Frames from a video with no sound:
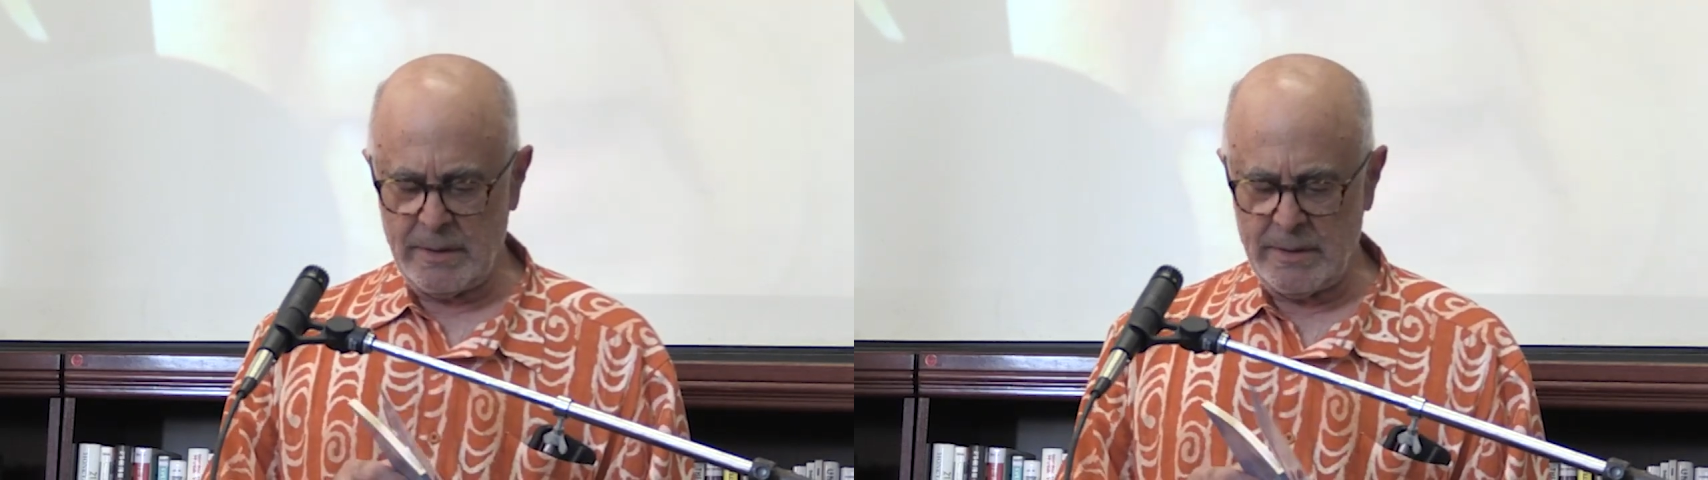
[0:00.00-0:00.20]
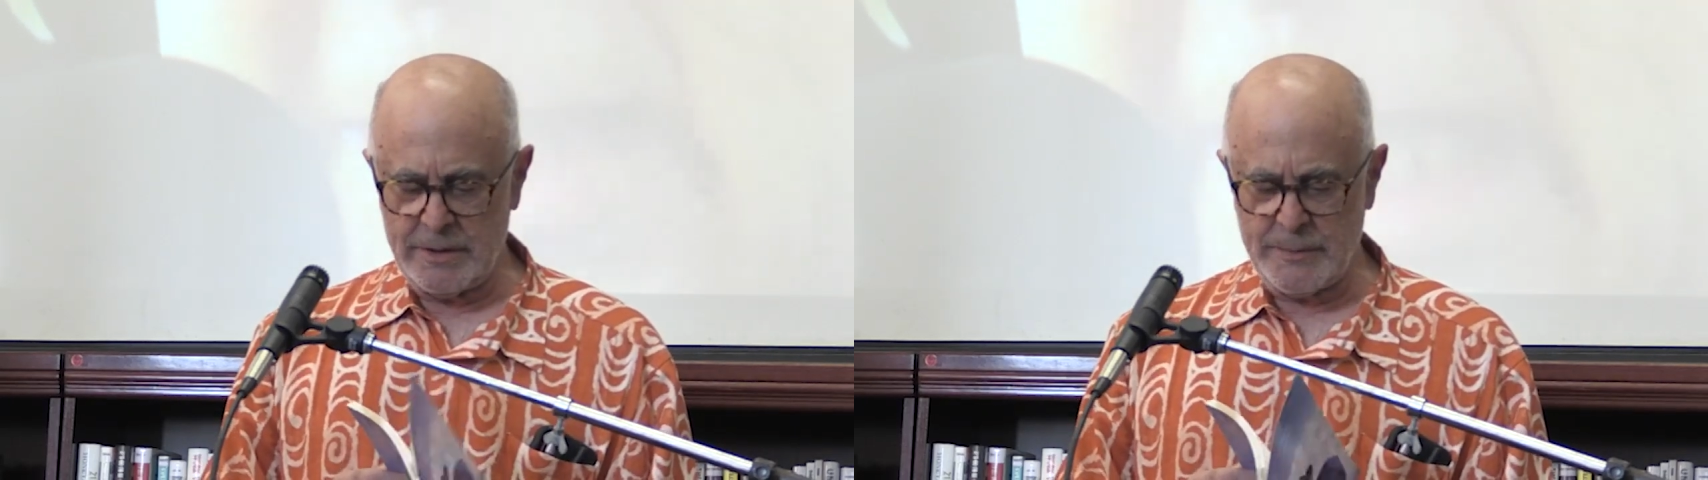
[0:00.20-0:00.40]

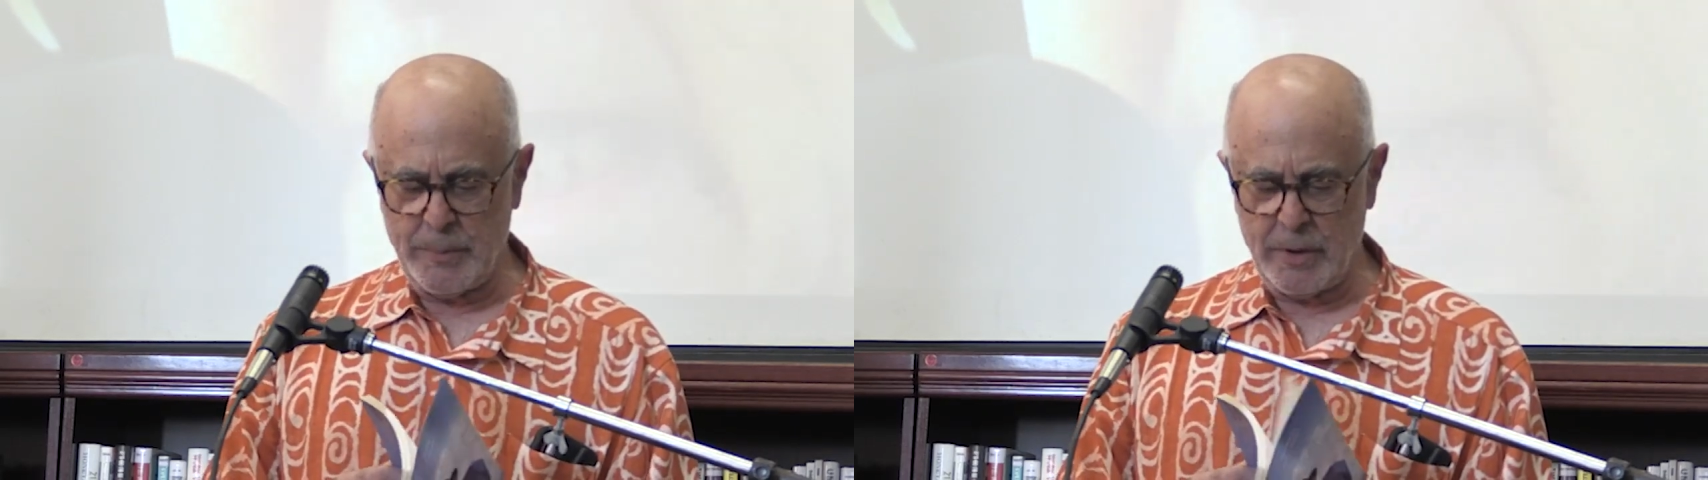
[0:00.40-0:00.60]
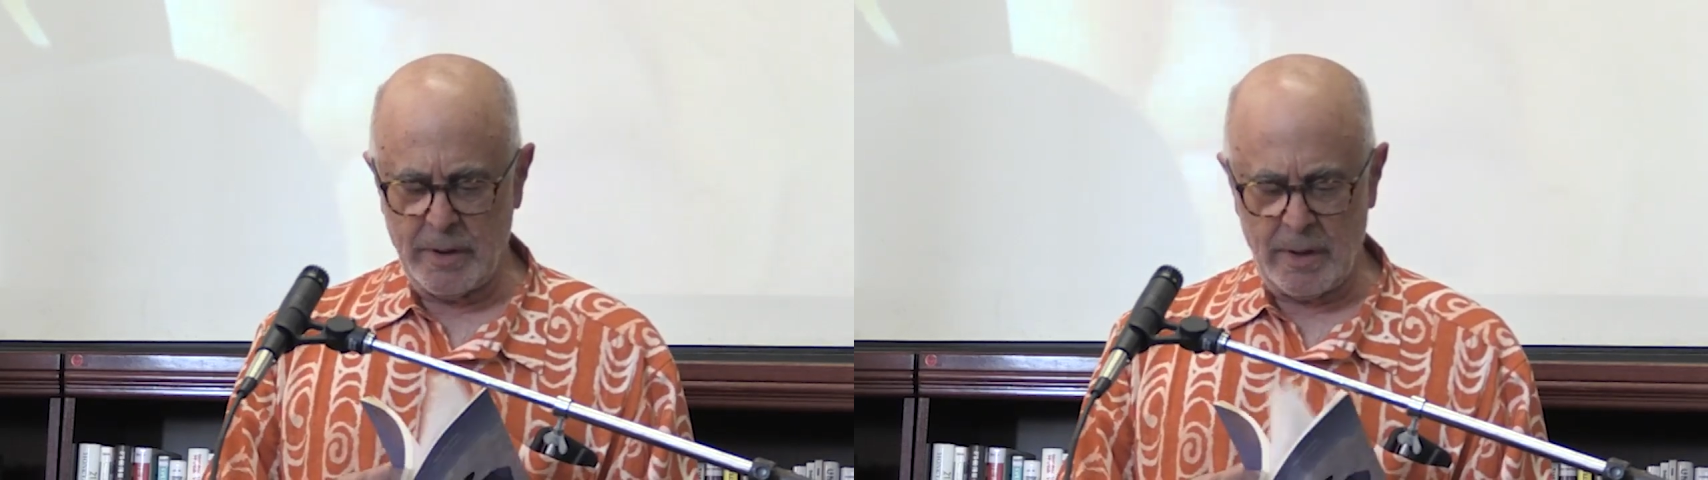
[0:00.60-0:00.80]
this
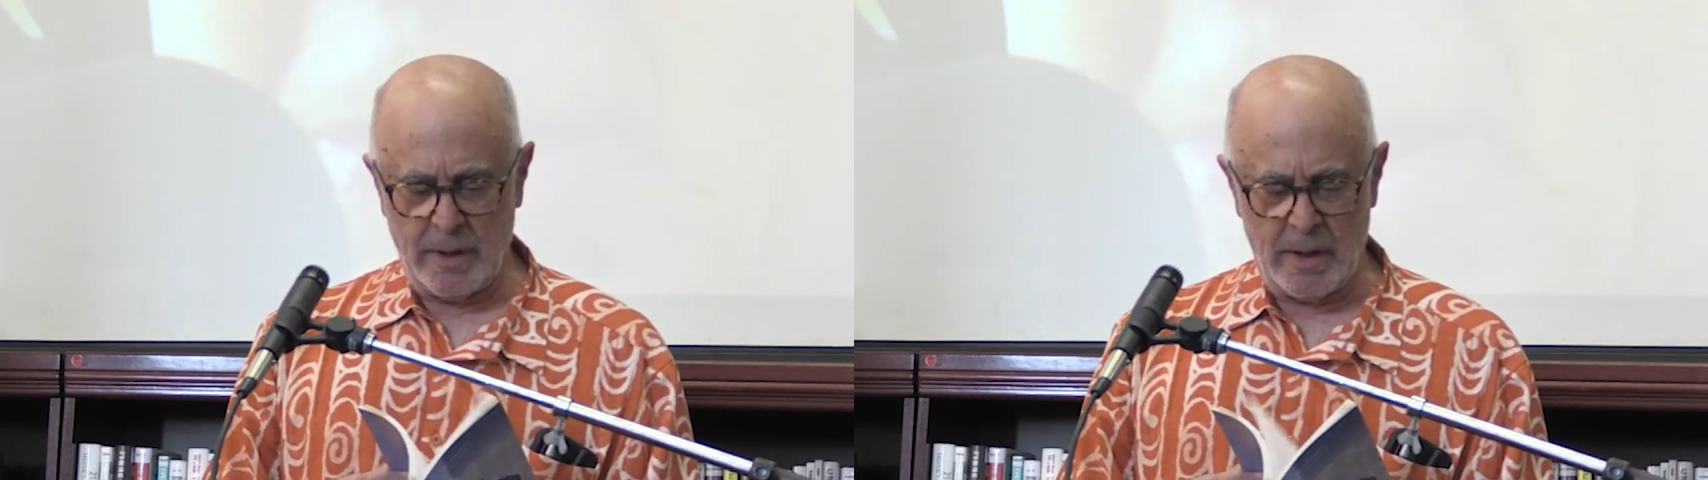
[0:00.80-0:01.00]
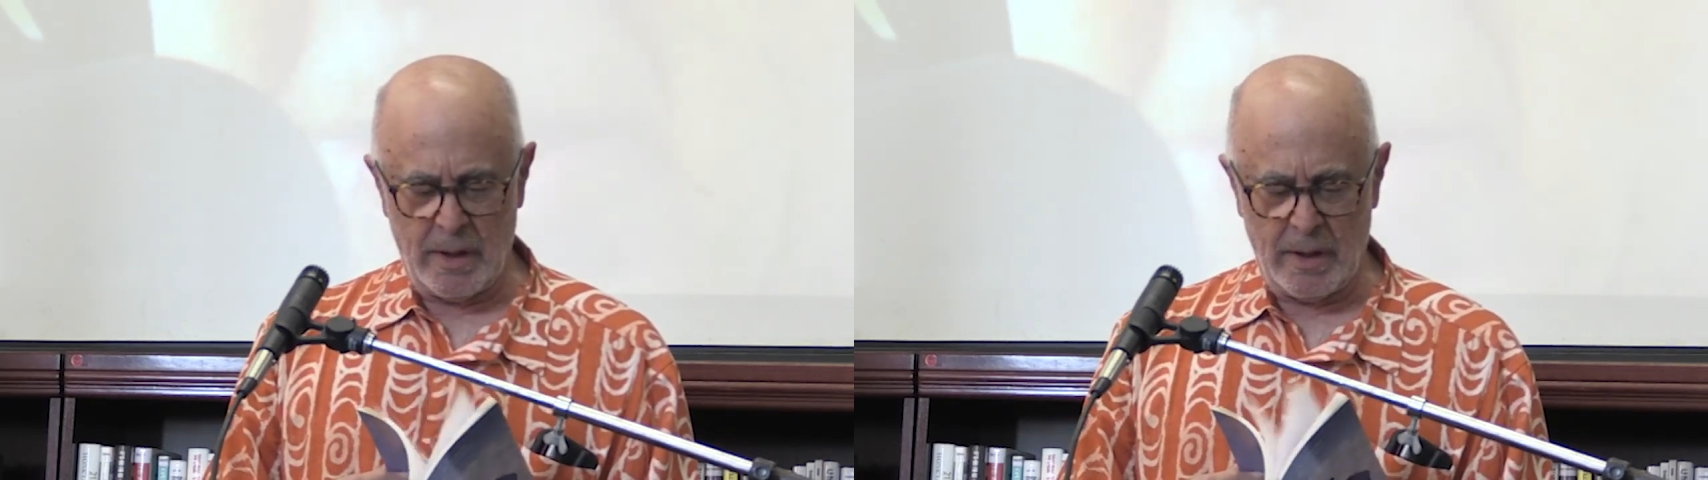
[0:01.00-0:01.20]
book,
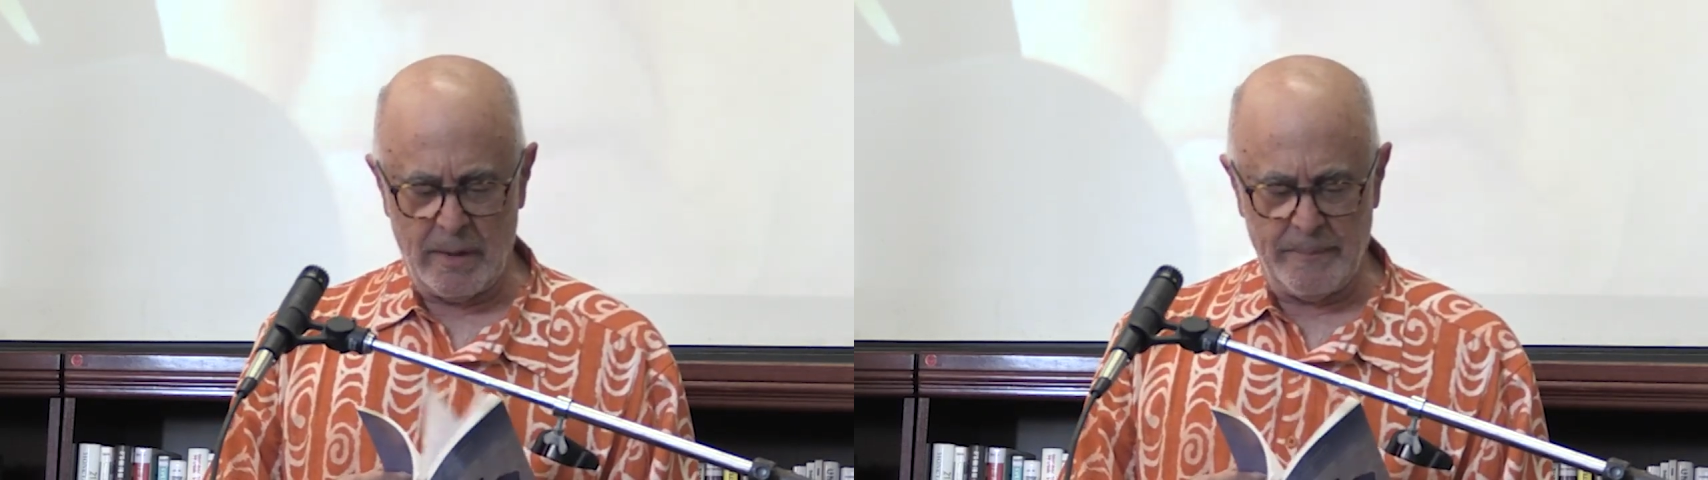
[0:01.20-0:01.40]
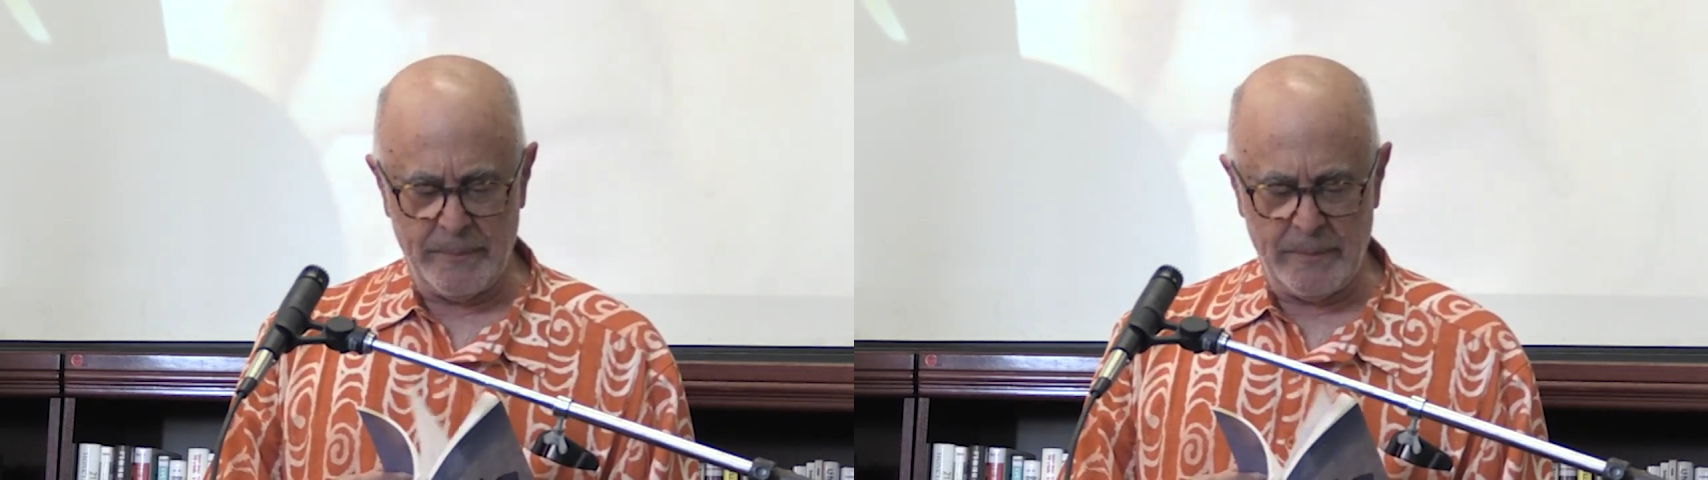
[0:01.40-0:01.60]
I